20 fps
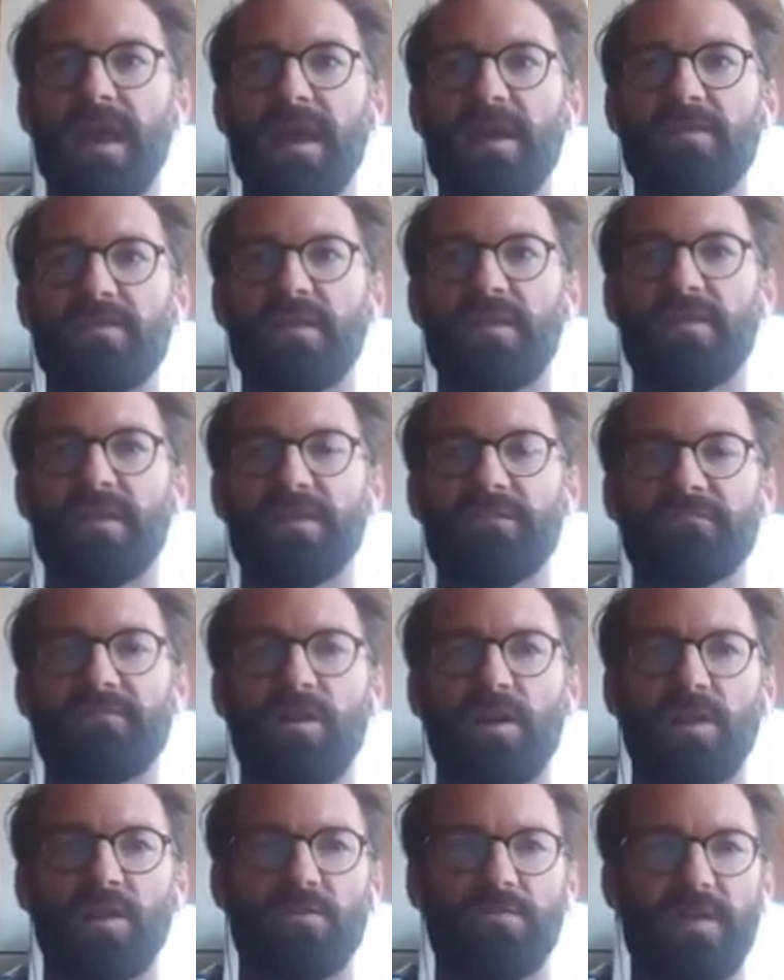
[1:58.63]
And then they
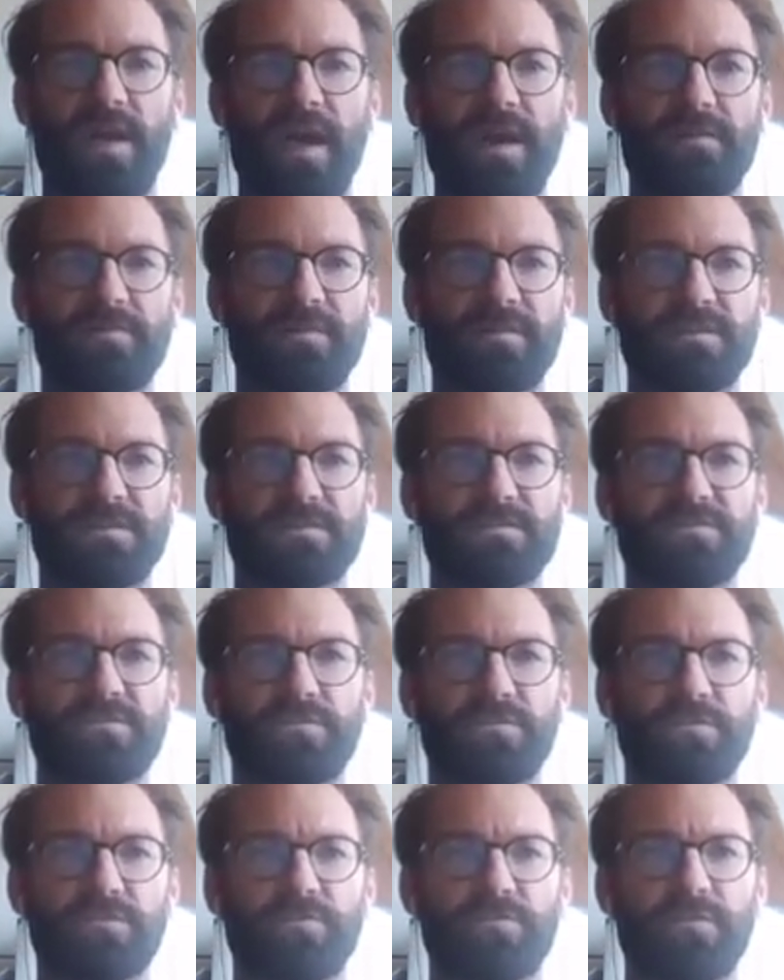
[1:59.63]
followed the athletes
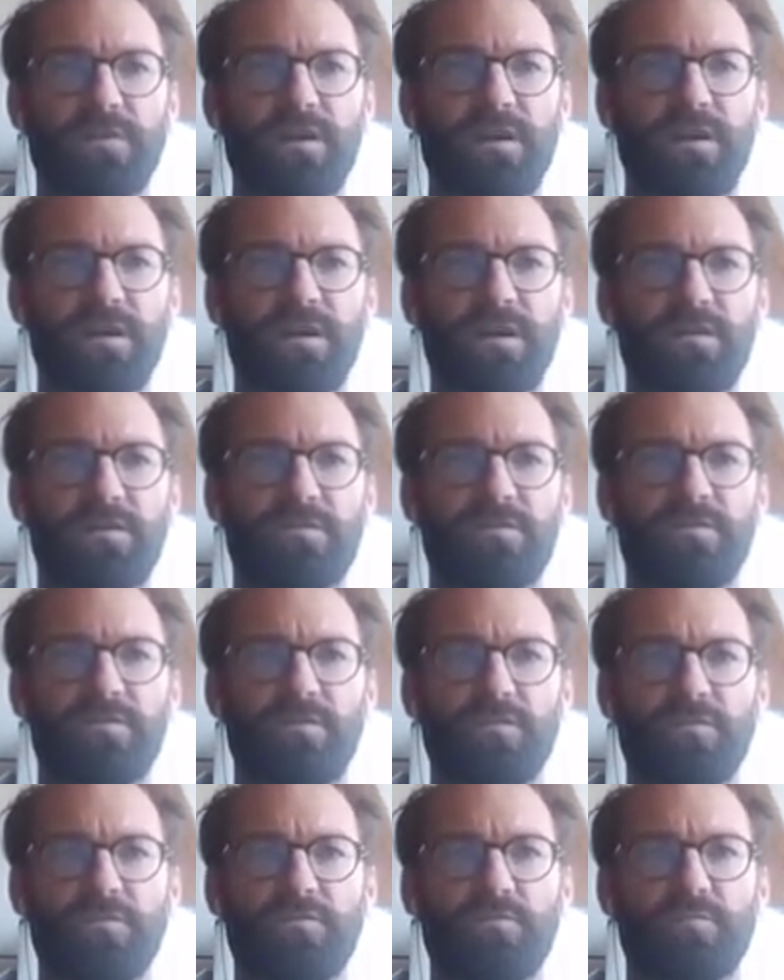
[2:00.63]
through
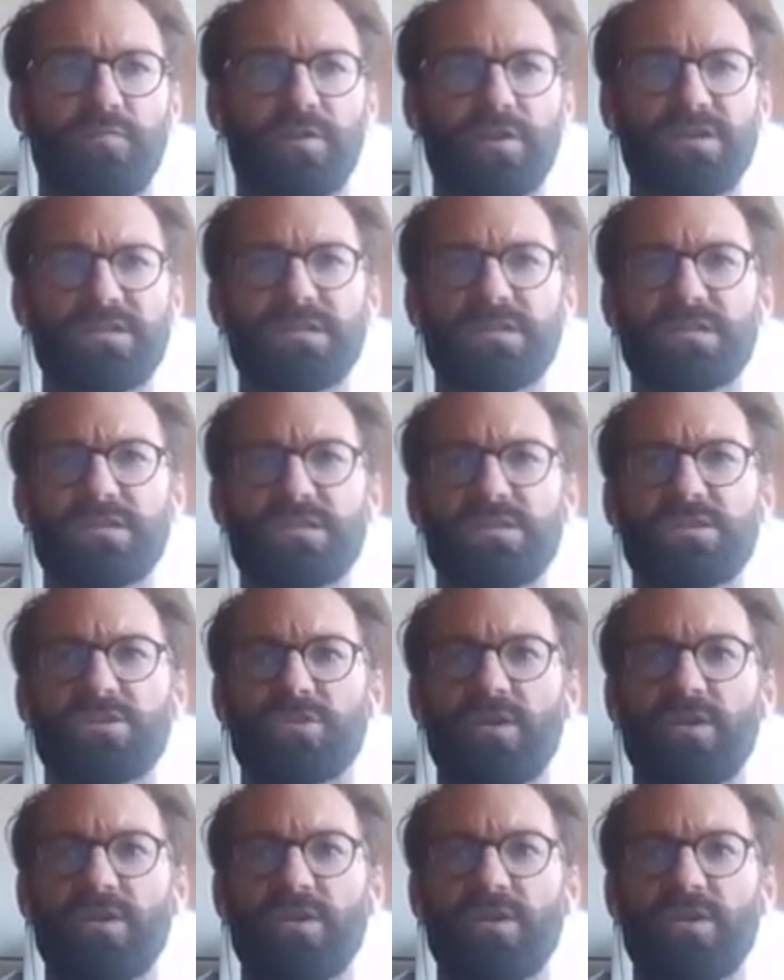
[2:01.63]
preseason